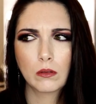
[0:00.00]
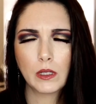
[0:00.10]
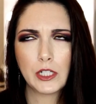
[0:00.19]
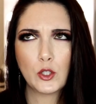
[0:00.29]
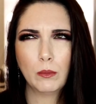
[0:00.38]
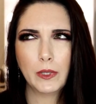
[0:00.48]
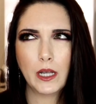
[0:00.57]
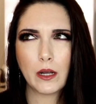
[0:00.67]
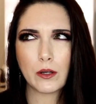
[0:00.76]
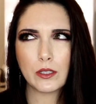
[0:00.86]
It's normally in
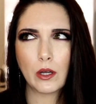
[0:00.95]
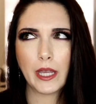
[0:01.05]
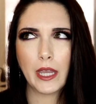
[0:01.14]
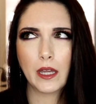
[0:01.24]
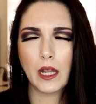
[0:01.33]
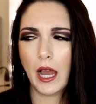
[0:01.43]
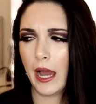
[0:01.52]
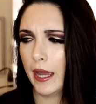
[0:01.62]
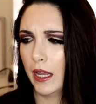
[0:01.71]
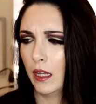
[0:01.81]
an aerosol can.
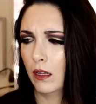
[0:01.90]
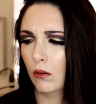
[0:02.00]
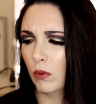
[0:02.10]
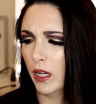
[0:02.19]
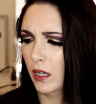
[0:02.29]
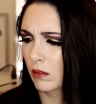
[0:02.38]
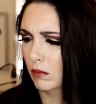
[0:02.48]
What?